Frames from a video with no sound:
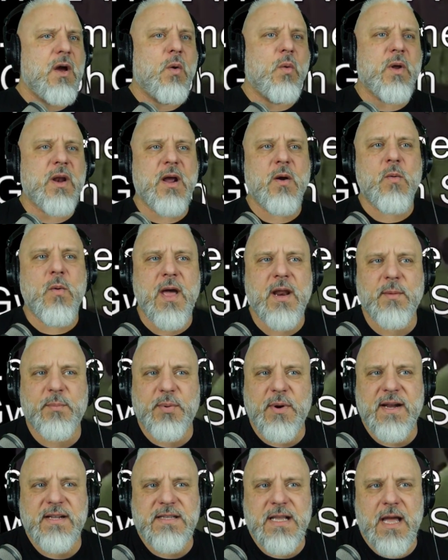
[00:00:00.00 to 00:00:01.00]
what I want to
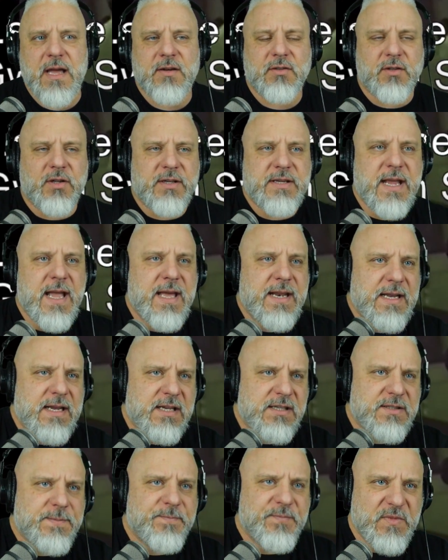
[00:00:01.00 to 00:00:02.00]
break down and look at
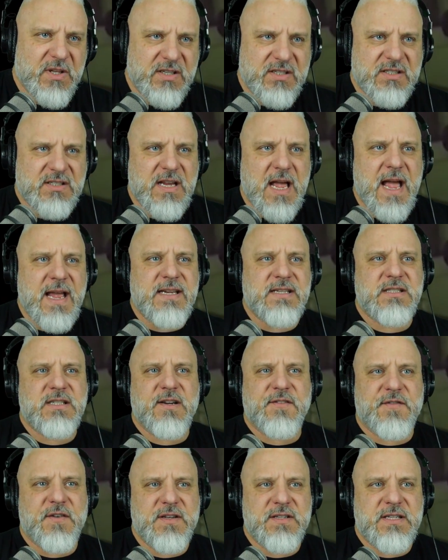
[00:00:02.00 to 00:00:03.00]
is the size
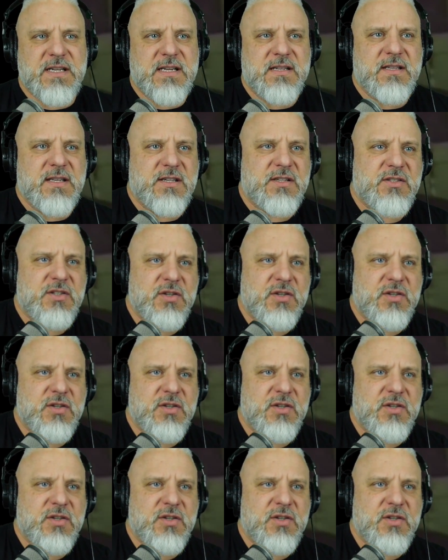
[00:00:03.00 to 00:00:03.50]
difference in these two